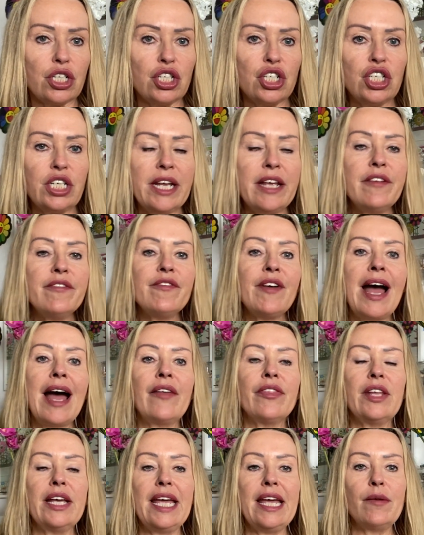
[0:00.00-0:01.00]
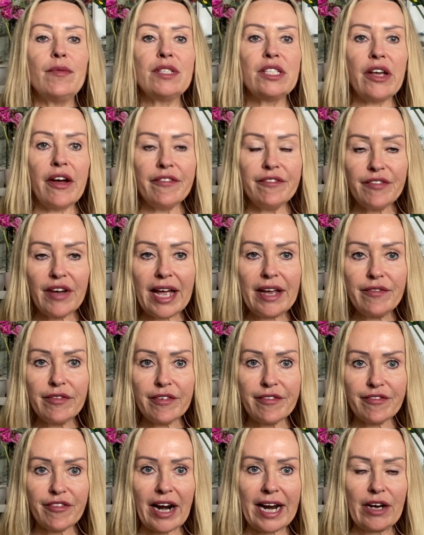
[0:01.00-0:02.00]
She found that it was her
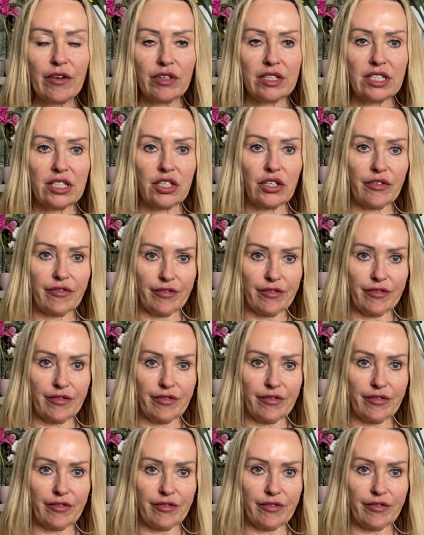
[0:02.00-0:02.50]
favorite fragrance